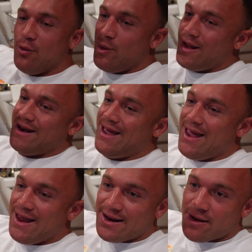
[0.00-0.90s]
We're going to
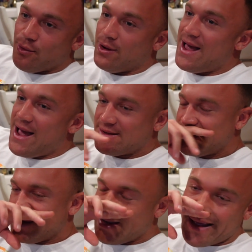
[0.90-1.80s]
eat,
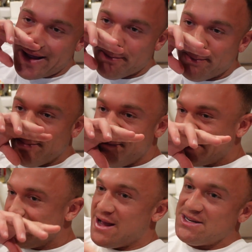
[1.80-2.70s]
relax, and
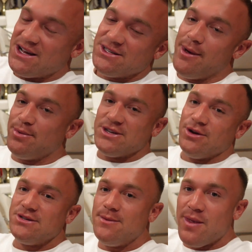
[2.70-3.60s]
smash out some
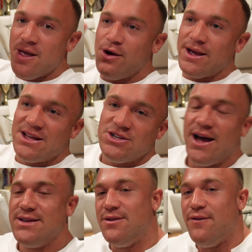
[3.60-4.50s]
episodes. I'll catch you
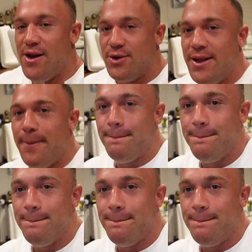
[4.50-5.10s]
guys in the final clip.